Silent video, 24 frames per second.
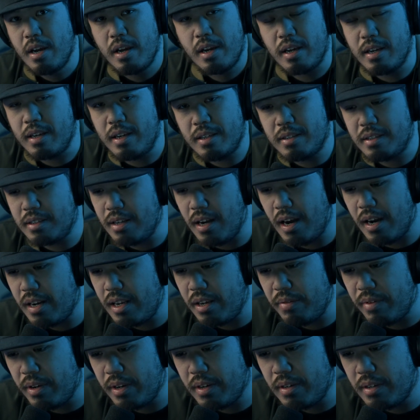It's not
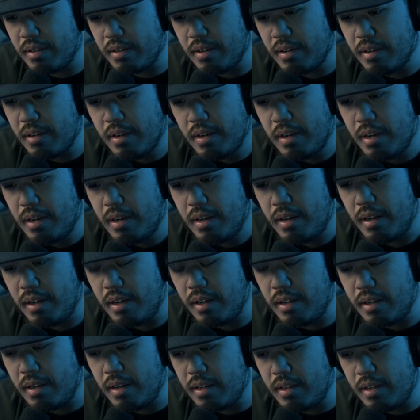even.
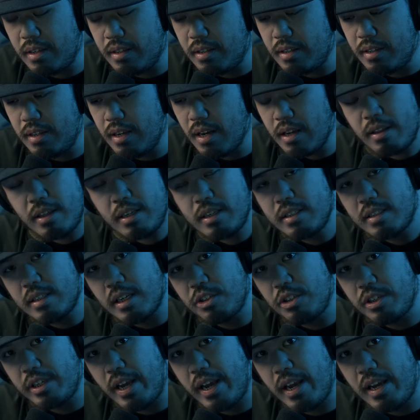Nothing's
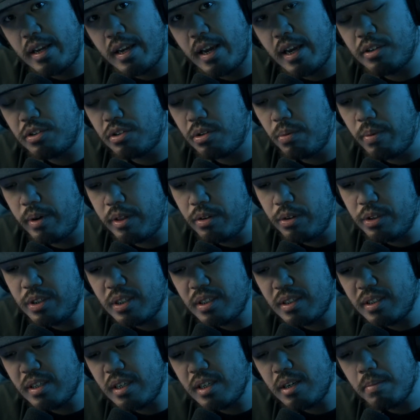touching 8K. So when their
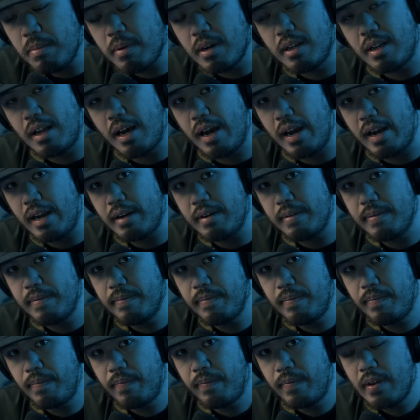cinema line
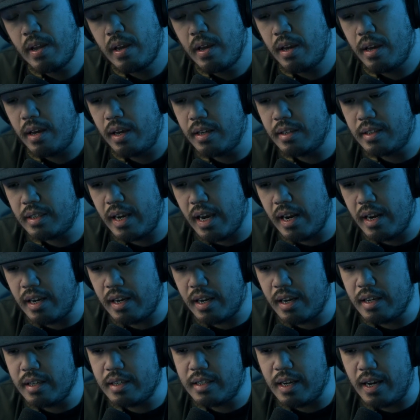is getting
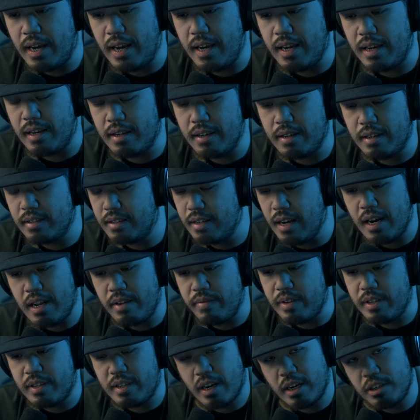into is not
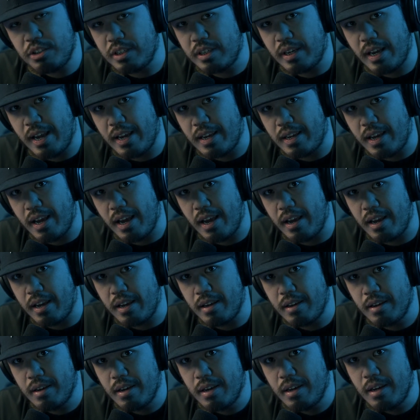even touching
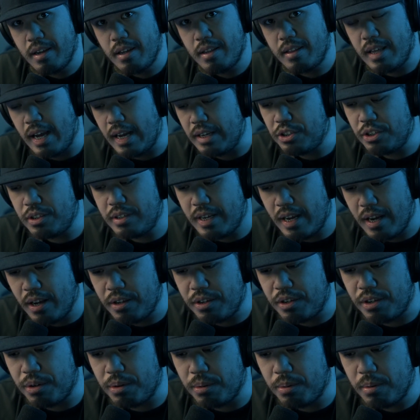8K, that should tell
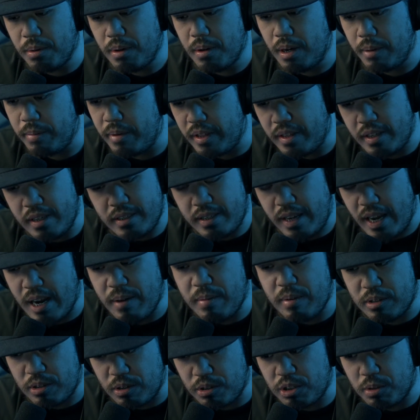you. I mean, these
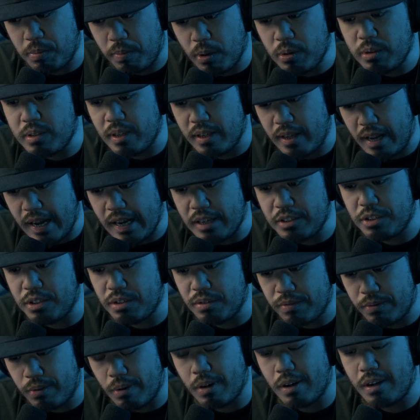cameras are supposed to last you
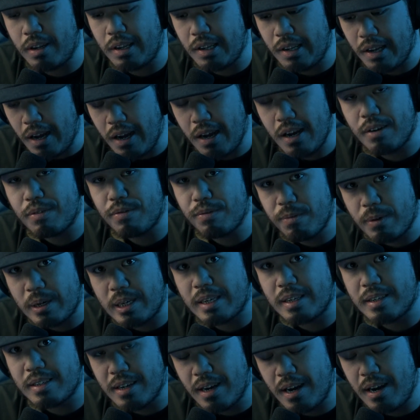for a long
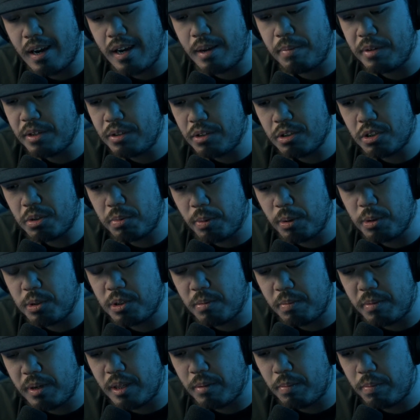freaking time. These are supposed
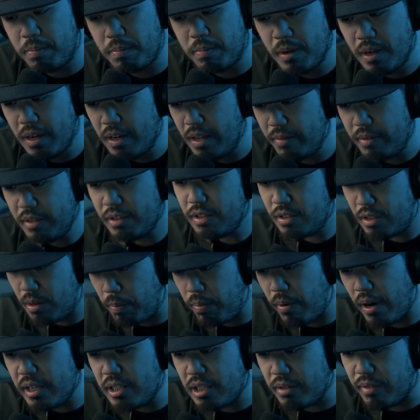to be it's the
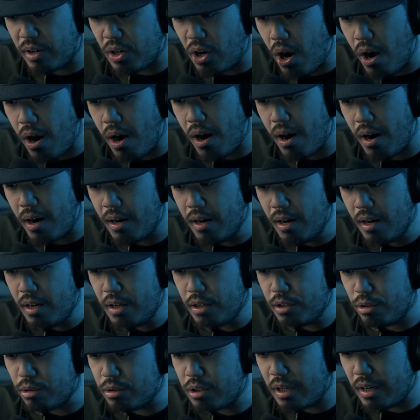price of a car.
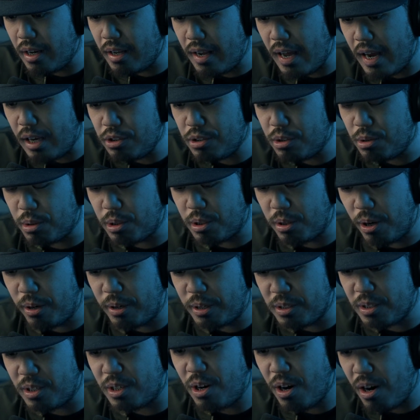So it's going to last you as long
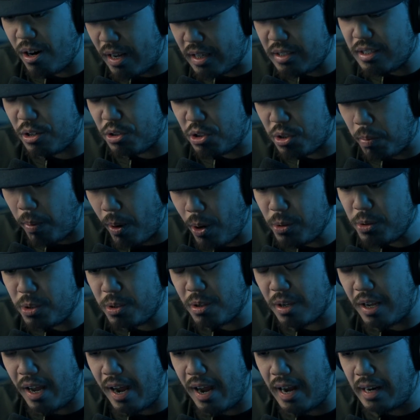as a car. That's how it's supposed
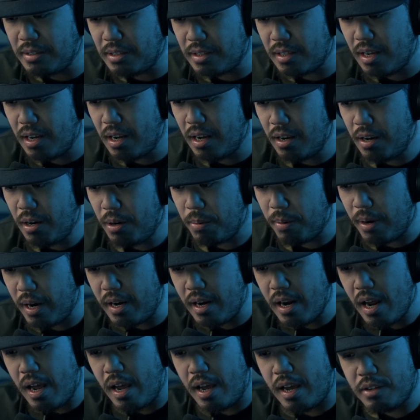to last,
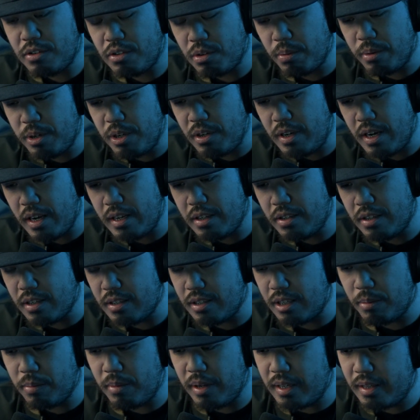right? And so when you get into
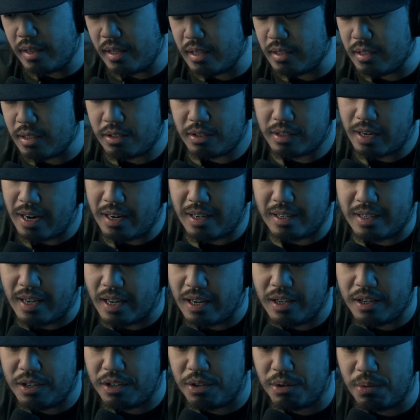something like this, it's kind of
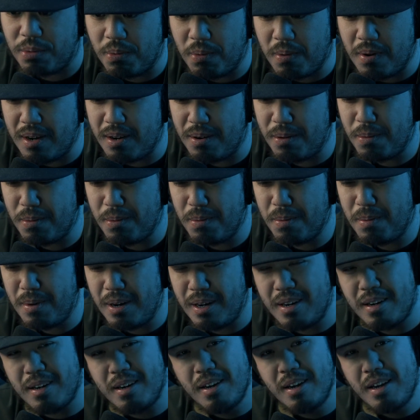telling you what
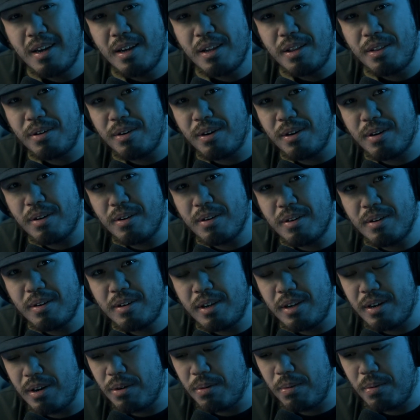they're,
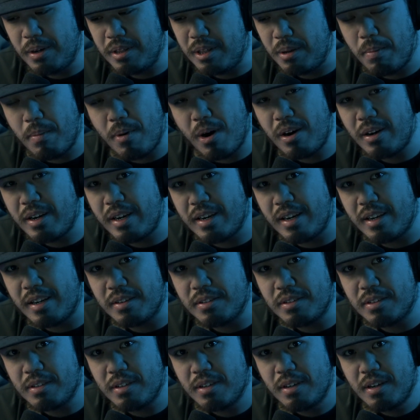what the market
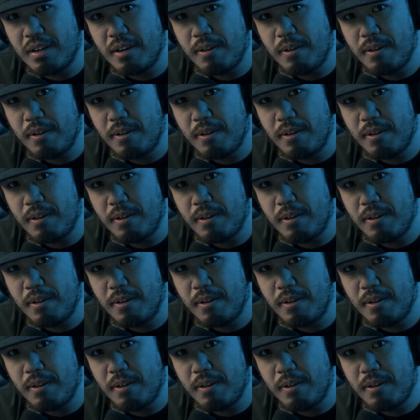is.